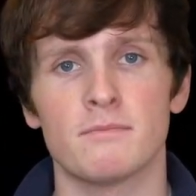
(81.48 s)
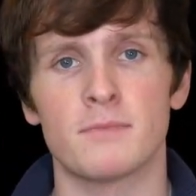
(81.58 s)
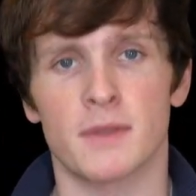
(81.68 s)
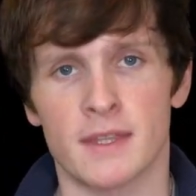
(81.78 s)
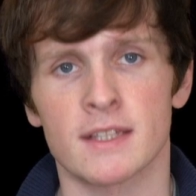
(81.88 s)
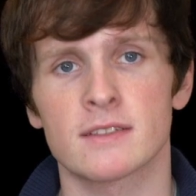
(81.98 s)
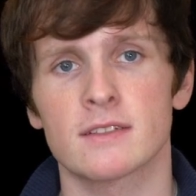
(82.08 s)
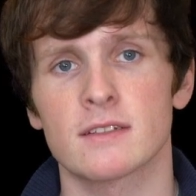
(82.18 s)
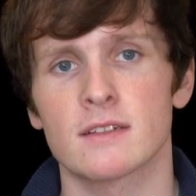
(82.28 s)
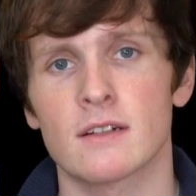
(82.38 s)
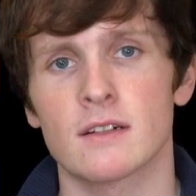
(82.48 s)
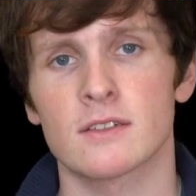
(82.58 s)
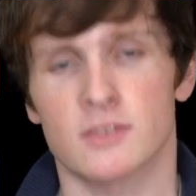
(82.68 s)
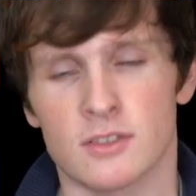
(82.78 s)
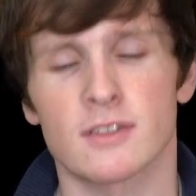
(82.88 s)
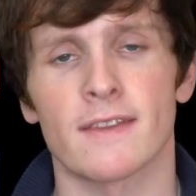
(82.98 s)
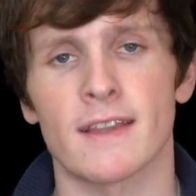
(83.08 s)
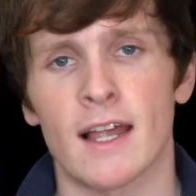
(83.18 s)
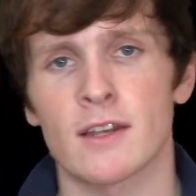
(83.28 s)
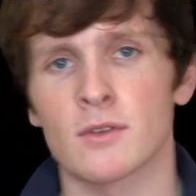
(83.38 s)
but this has concerned the
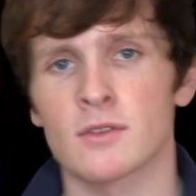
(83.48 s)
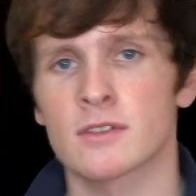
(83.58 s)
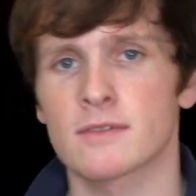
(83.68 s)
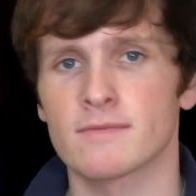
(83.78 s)
landlord.